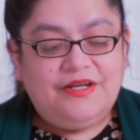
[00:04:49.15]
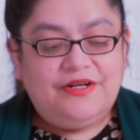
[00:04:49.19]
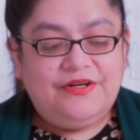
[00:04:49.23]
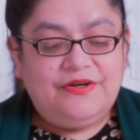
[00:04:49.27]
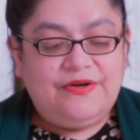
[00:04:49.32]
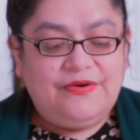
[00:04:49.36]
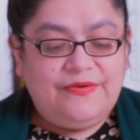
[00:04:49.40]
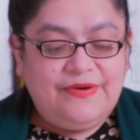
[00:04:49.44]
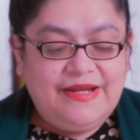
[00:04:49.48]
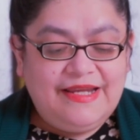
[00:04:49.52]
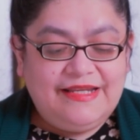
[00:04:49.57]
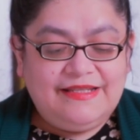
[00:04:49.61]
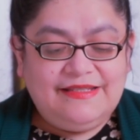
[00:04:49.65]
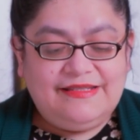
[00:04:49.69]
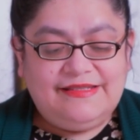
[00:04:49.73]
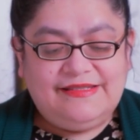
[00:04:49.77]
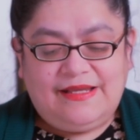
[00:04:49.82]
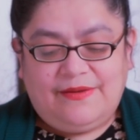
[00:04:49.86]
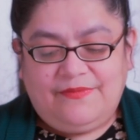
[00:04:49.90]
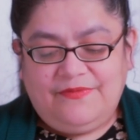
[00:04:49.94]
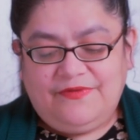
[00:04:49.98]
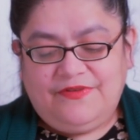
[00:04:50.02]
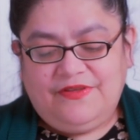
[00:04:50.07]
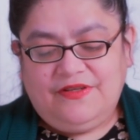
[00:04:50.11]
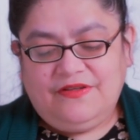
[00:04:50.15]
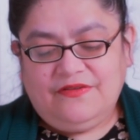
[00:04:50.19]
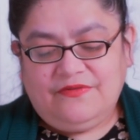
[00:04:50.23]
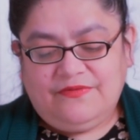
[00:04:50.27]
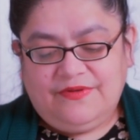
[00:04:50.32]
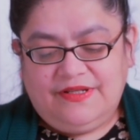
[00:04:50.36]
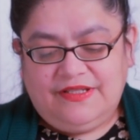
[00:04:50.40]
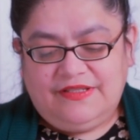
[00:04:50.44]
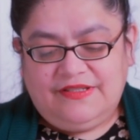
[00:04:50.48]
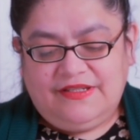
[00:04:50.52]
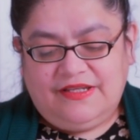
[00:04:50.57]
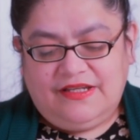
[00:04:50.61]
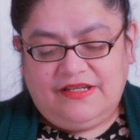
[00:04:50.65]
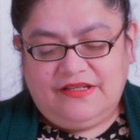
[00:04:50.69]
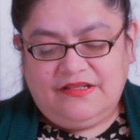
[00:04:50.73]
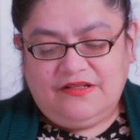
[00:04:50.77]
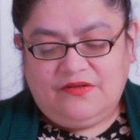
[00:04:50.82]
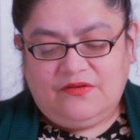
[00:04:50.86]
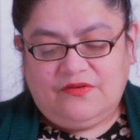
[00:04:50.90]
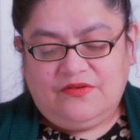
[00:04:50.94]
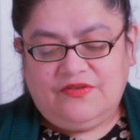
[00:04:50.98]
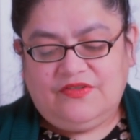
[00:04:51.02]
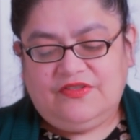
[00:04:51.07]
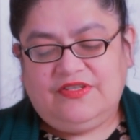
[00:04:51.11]
read something written
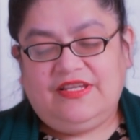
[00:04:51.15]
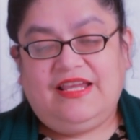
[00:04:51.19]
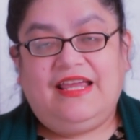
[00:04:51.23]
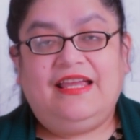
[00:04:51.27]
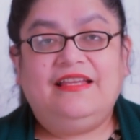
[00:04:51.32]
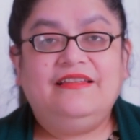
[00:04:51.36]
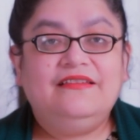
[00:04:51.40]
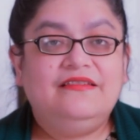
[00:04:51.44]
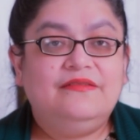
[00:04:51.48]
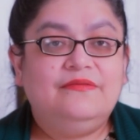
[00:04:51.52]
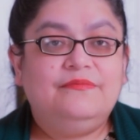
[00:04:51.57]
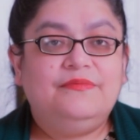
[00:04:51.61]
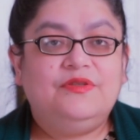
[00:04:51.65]
or said